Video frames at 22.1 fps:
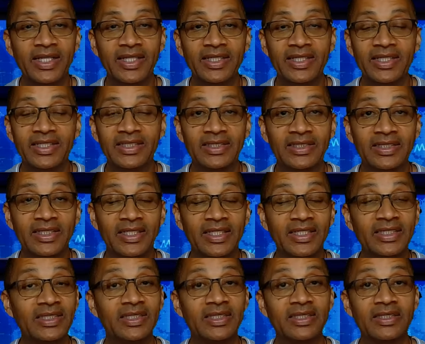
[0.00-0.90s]
Again, this
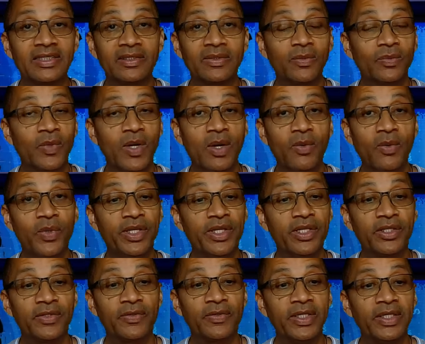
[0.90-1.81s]
list is on what
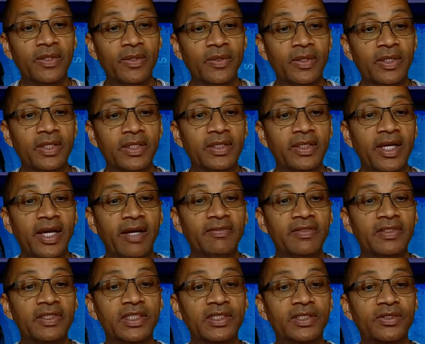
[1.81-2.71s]
we agree on.
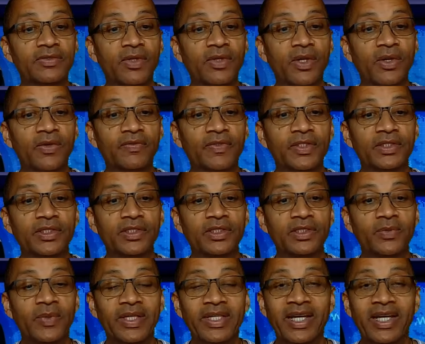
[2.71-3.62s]
Ever since Roe
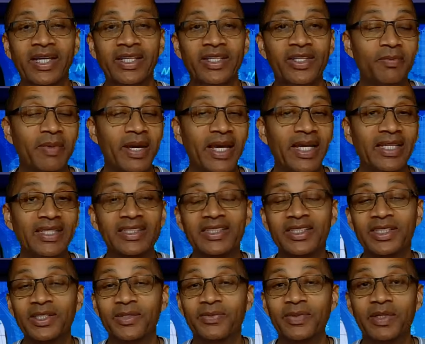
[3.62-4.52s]
versus Wade. Now, you may
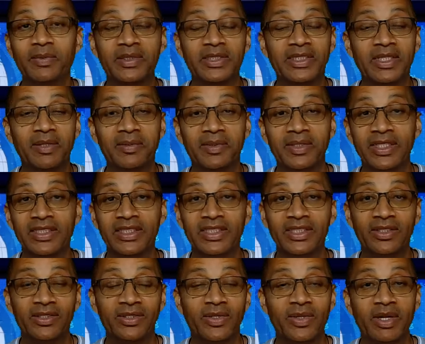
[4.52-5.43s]
disagree with some of
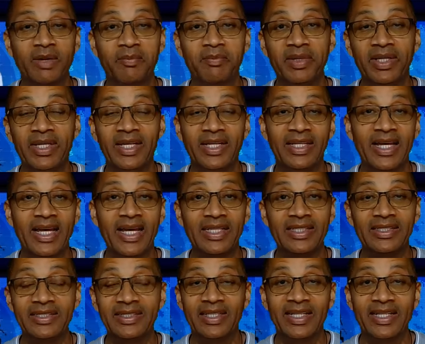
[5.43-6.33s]
this. You're going to be in
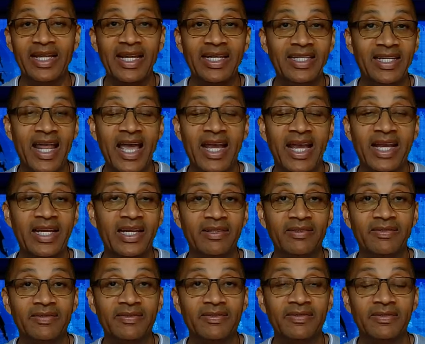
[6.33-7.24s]
that
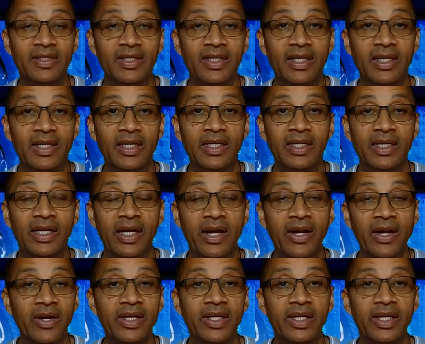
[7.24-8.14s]
negative
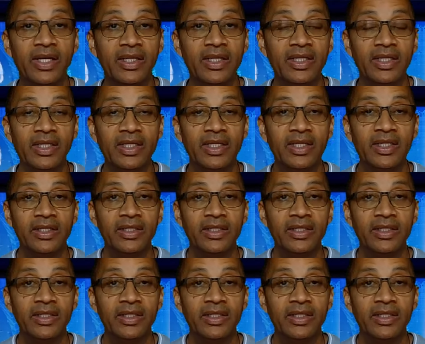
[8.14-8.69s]
area.